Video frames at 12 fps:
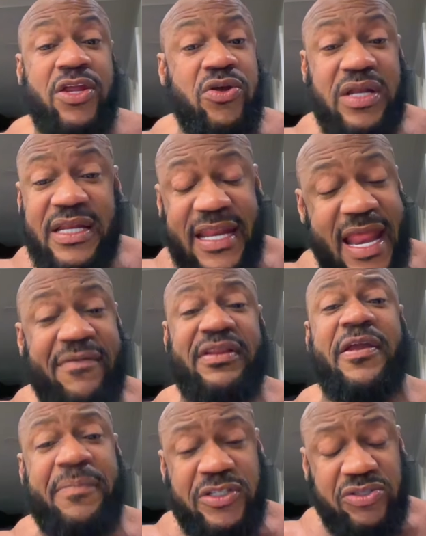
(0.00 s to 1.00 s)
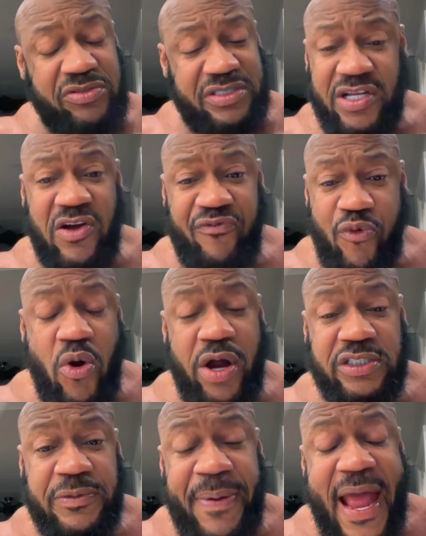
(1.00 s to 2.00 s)
you did everything, but you still four
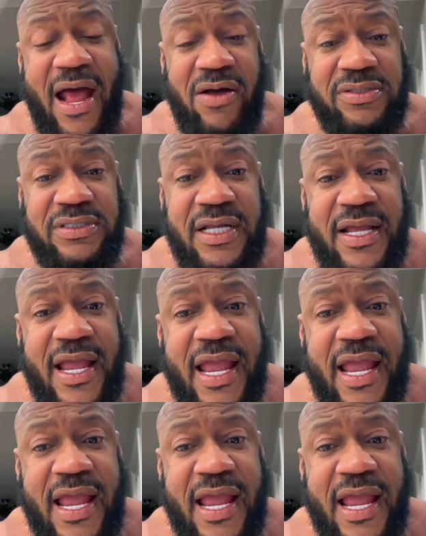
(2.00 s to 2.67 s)
hundred pounds.